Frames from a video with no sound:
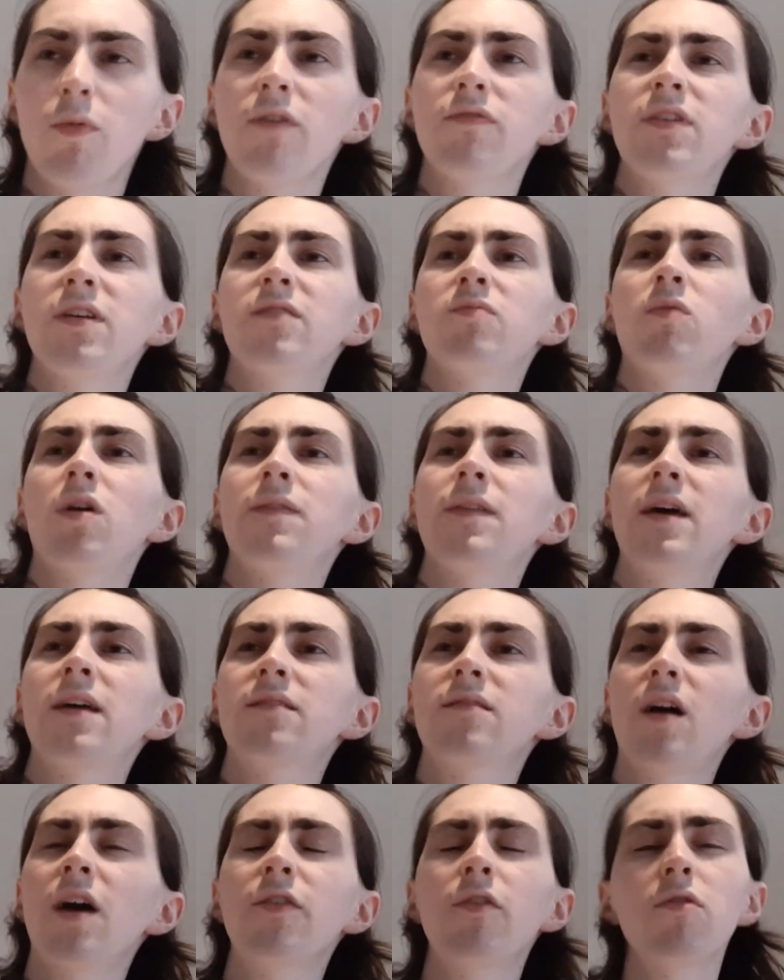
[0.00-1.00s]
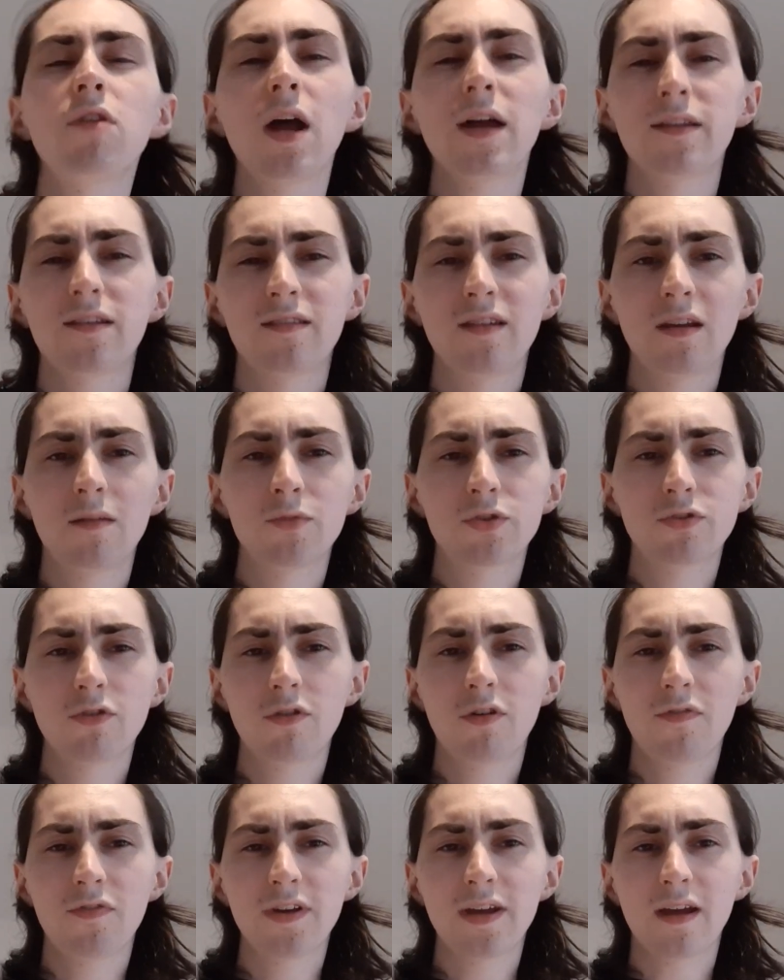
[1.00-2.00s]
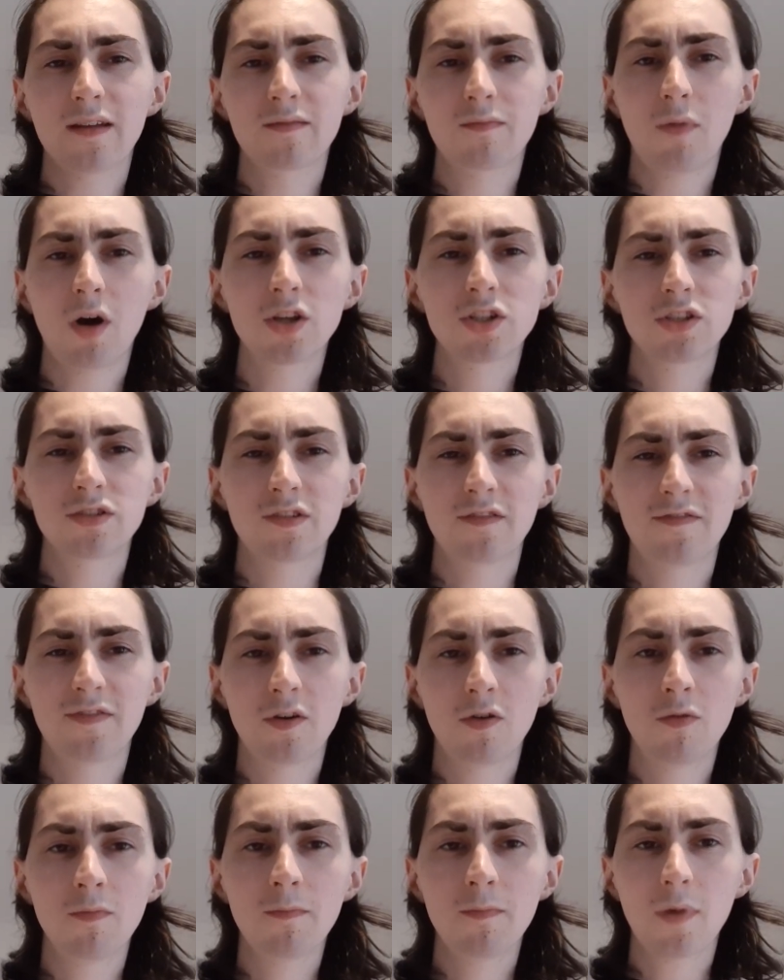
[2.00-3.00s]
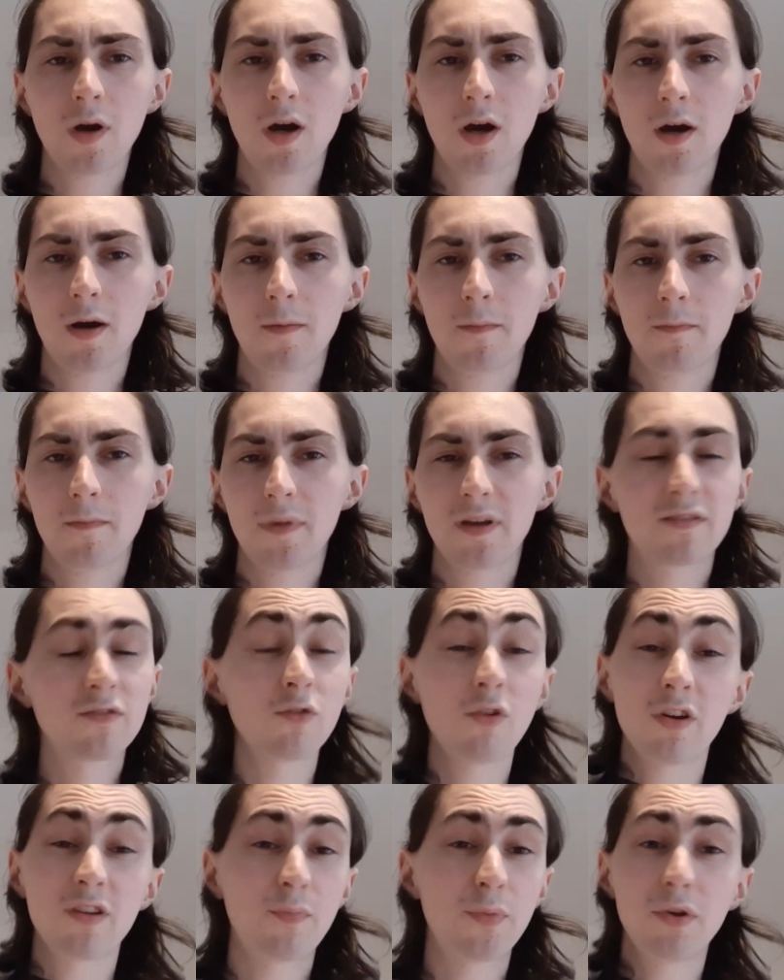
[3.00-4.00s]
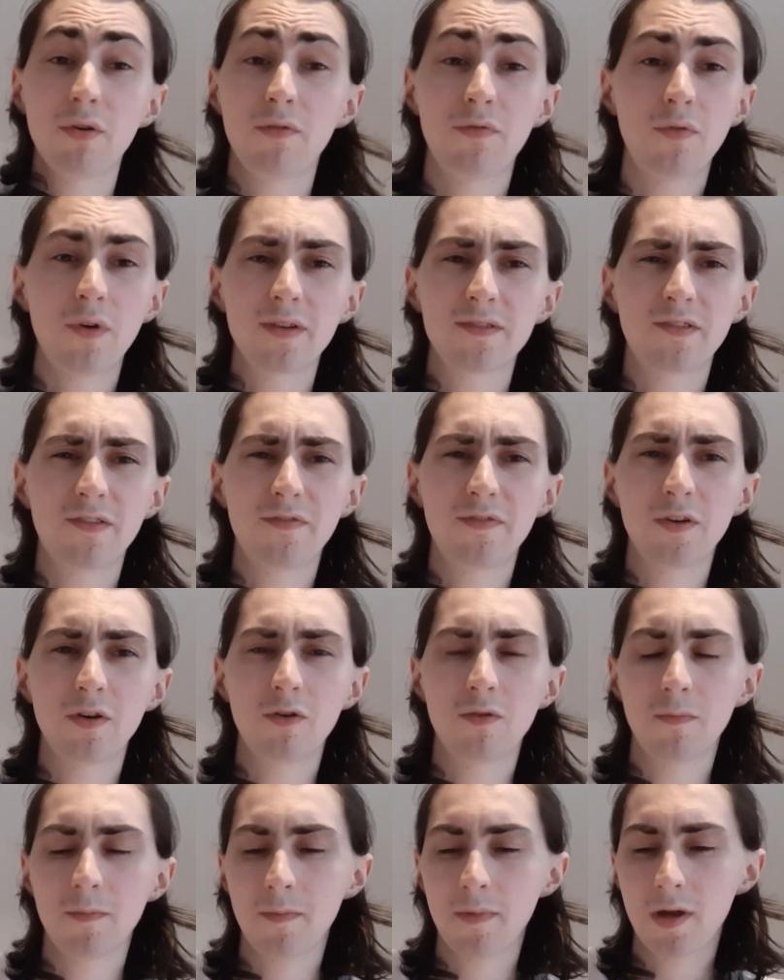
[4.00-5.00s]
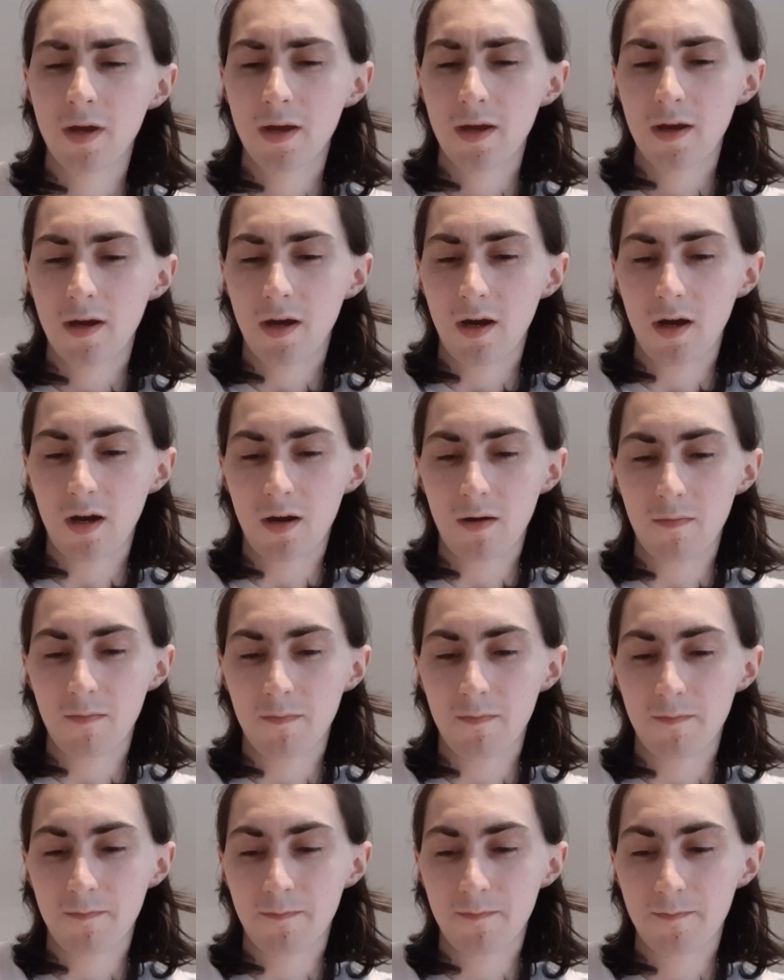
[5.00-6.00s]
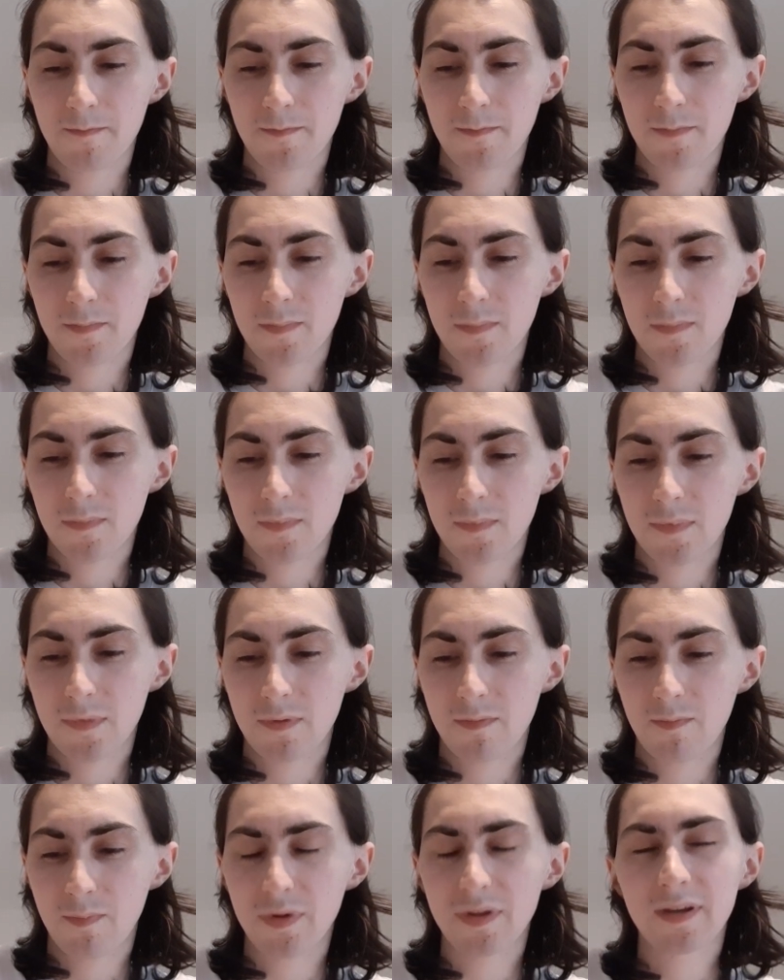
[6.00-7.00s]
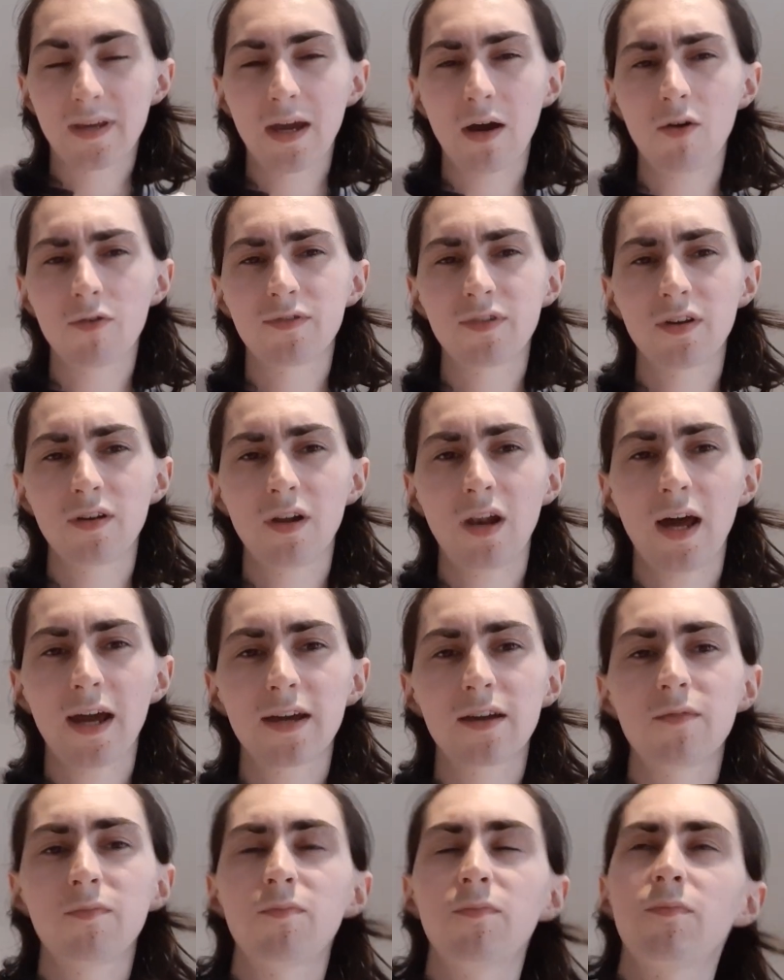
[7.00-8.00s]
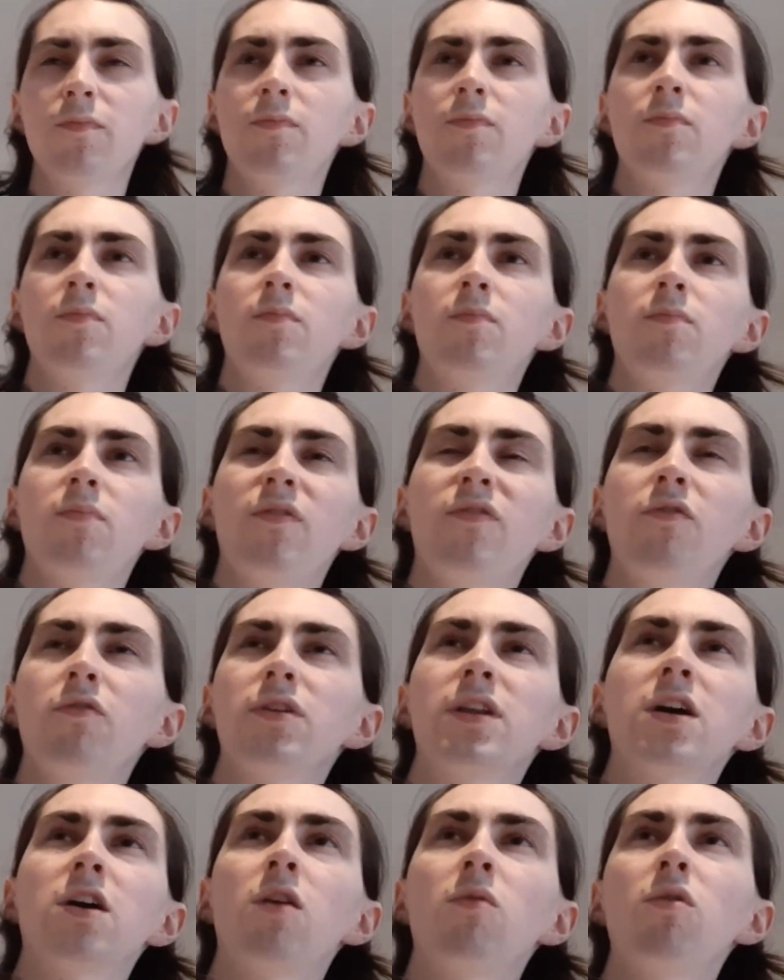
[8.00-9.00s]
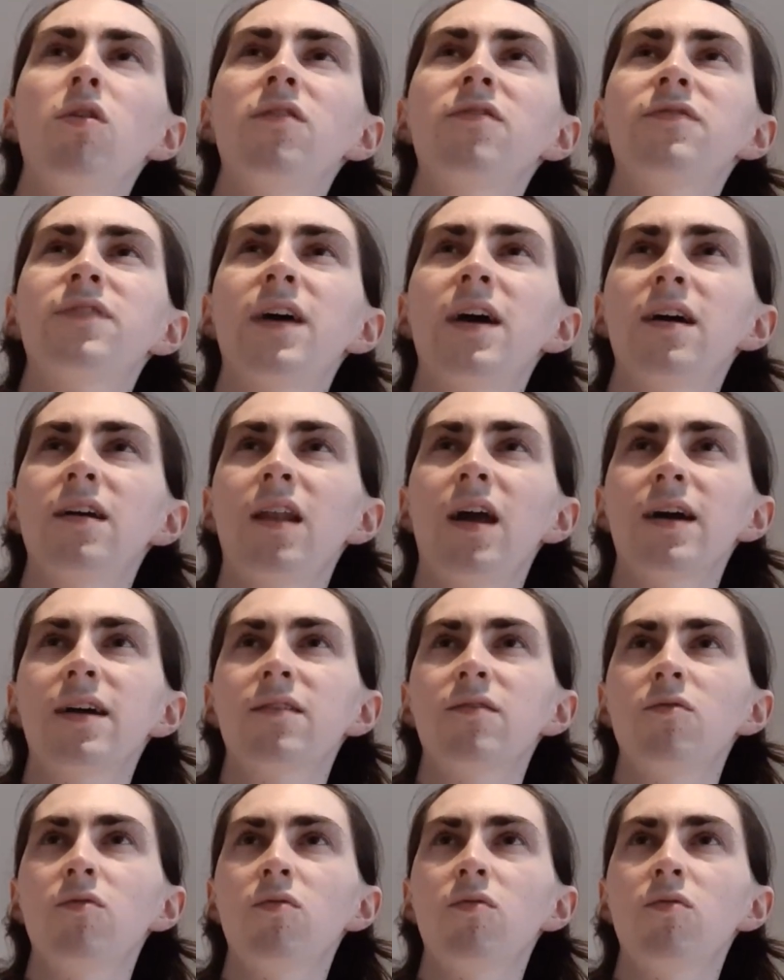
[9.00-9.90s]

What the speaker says: With this one, I don't like the cinematography as much as the film. It's not as beautiful as the film. But the girls are like, before they go off, they're like,